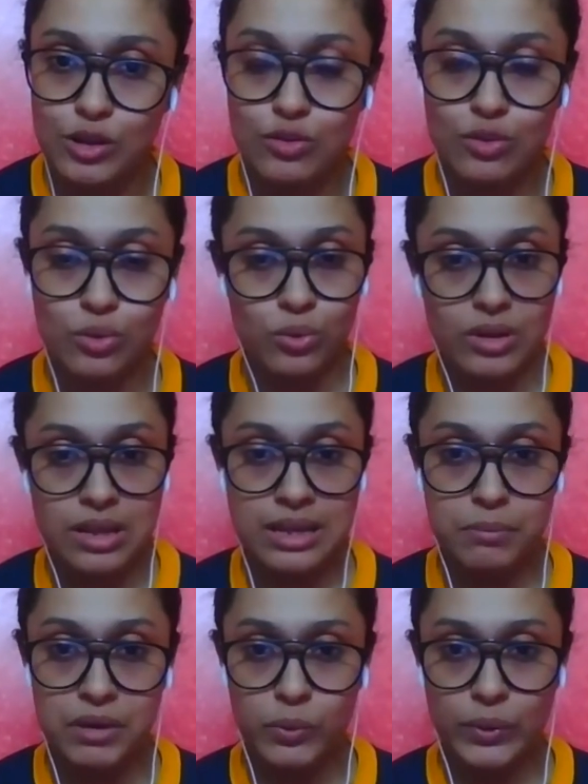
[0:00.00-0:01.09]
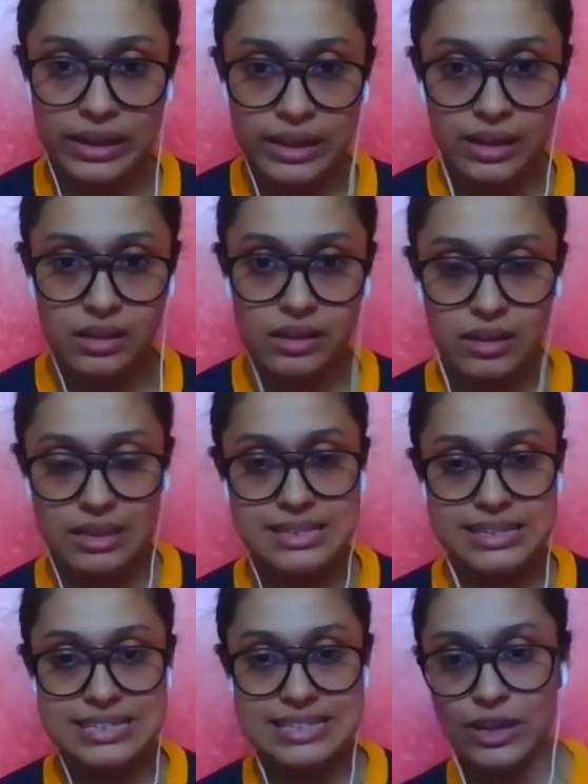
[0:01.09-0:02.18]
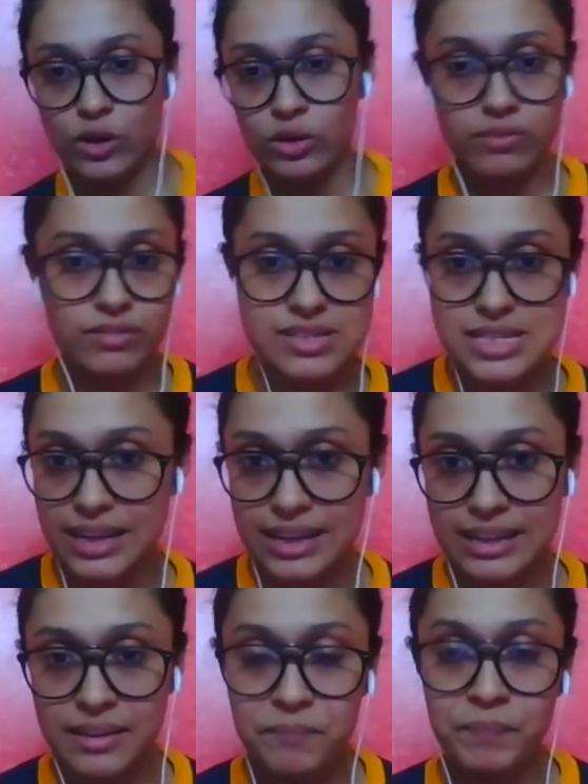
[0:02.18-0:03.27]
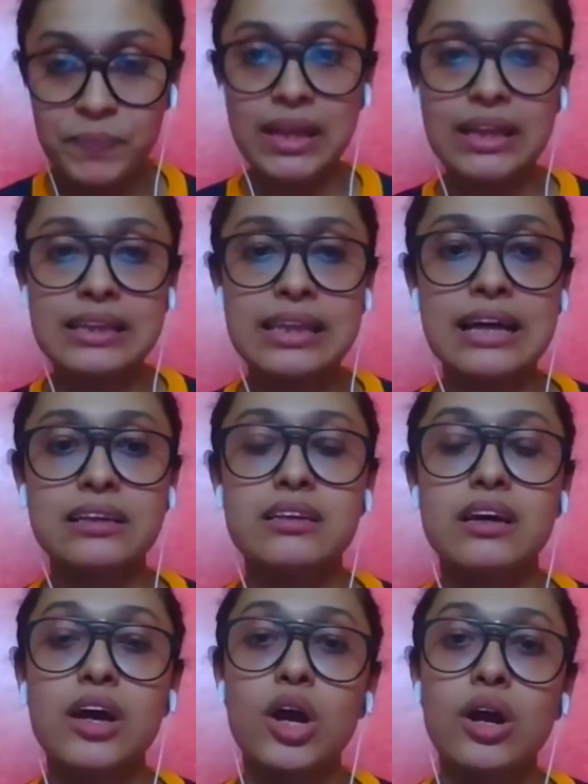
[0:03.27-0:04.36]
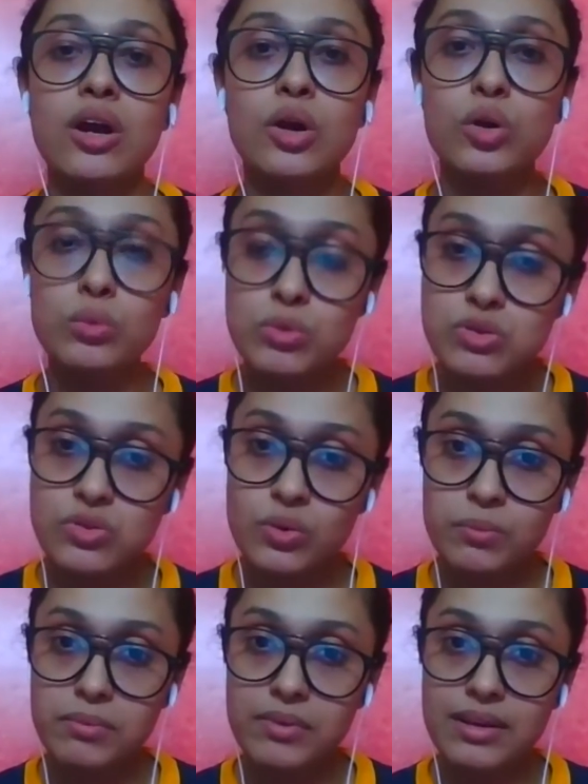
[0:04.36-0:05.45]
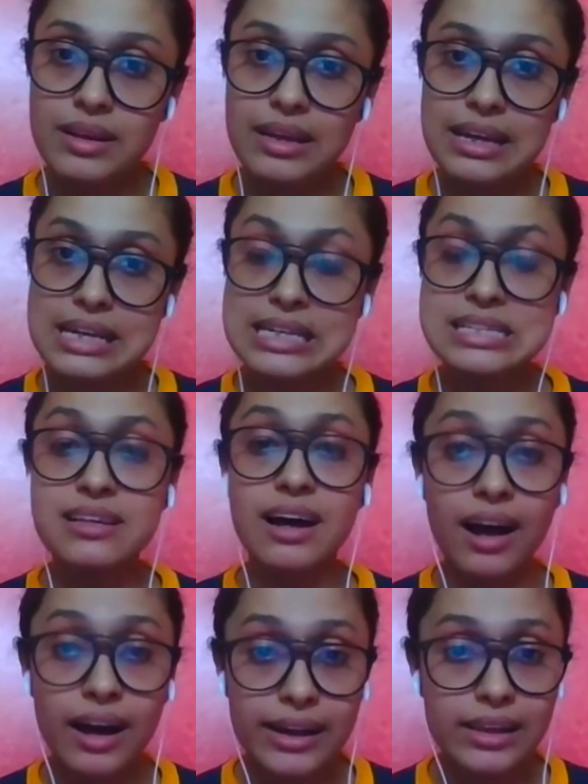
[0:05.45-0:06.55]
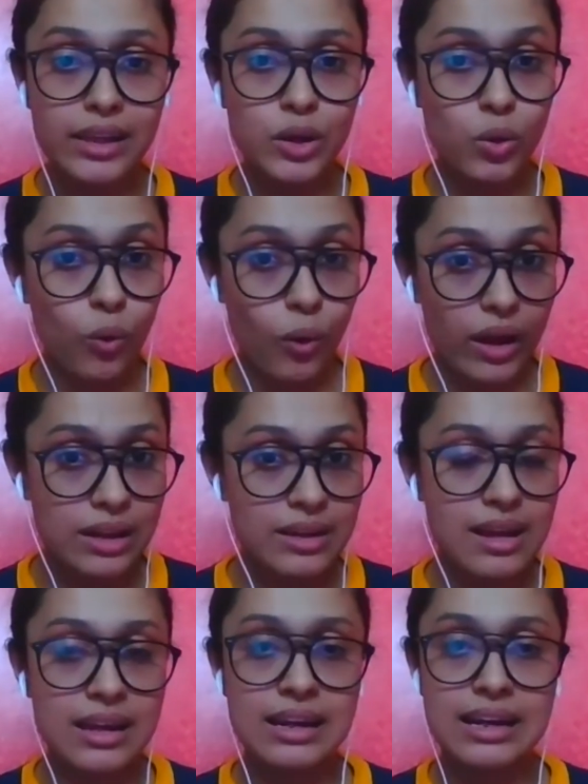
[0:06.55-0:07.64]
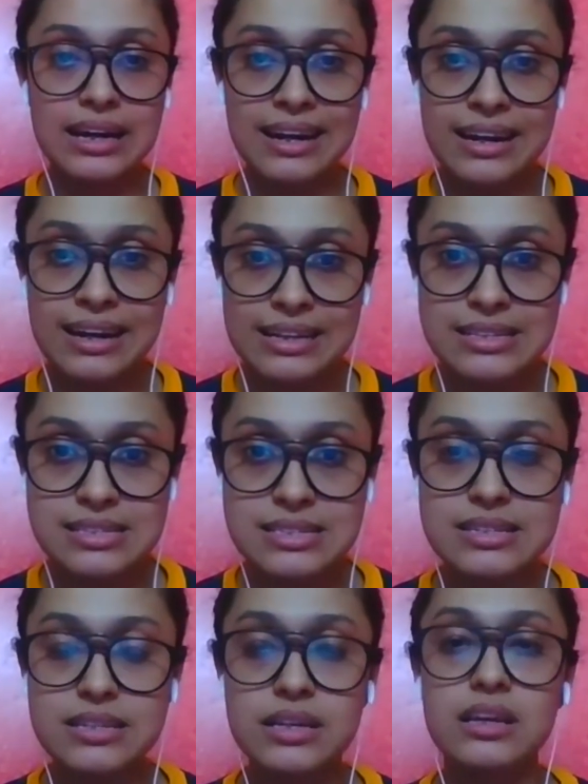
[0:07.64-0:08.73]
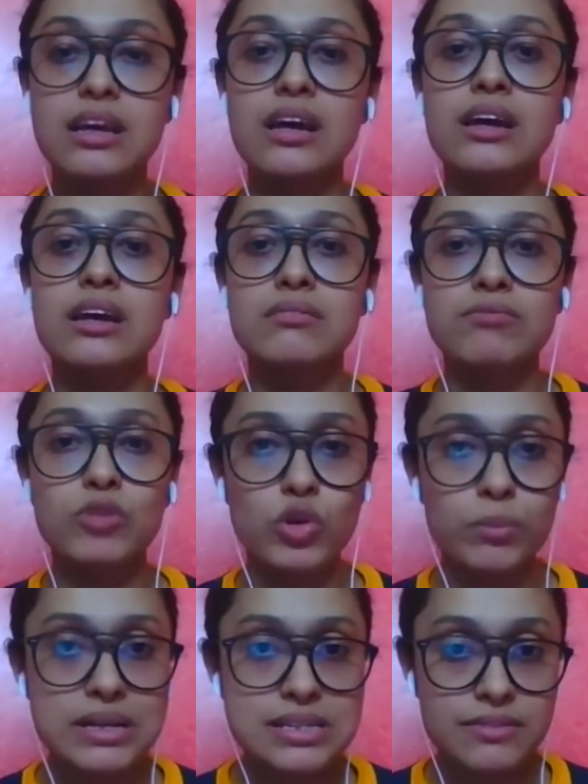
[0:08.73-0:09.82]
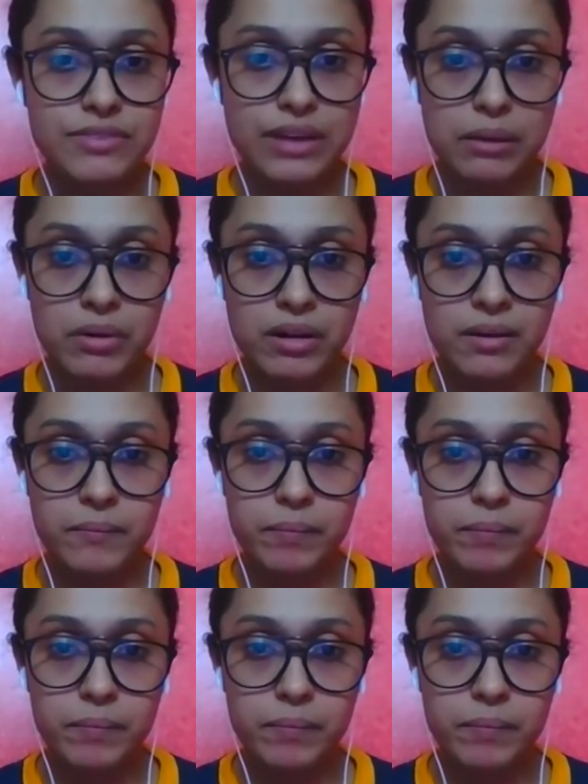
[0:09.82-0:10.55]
So let me quickly say all of this again, that chromosome is a highly coiled and condensed chromatin fiber.